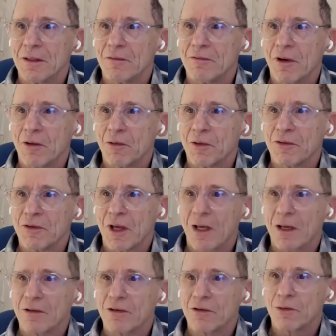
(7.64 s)
always got
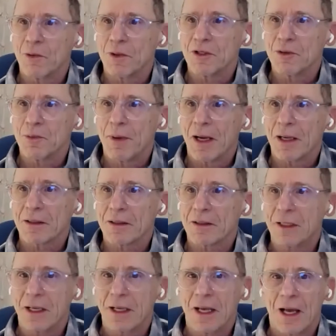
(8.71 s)
to switch back to
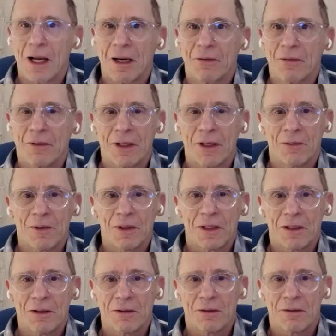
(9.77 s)
gallery when
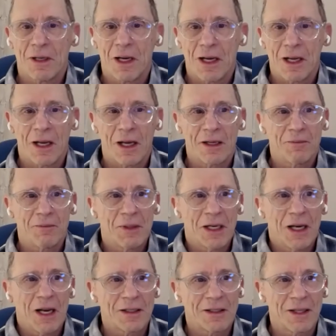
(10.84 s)
you highlight me
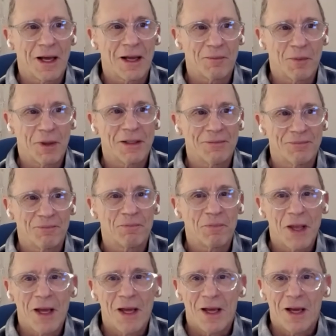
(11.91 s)
like that, but
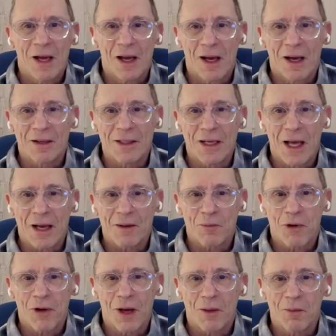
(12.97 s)
not a
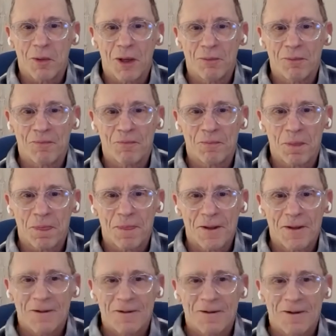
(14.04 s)
problem.
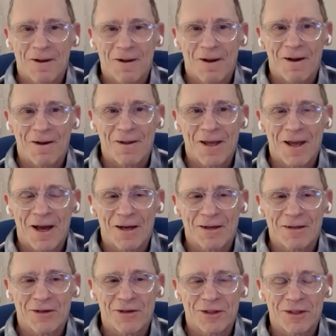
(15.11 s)
Yeah,
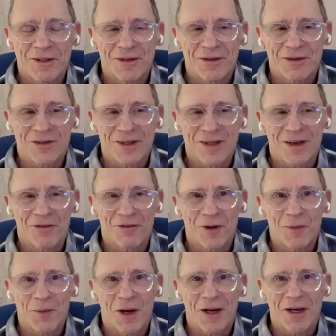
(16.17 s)
good to see
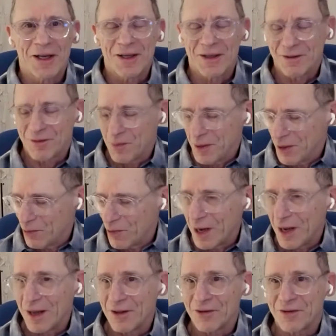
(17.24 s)
everybody. It's been a
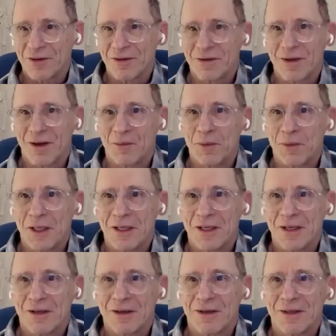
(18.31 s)
while since I've been
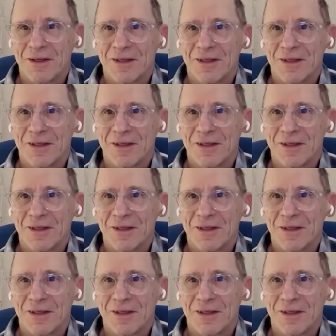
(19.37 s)
here.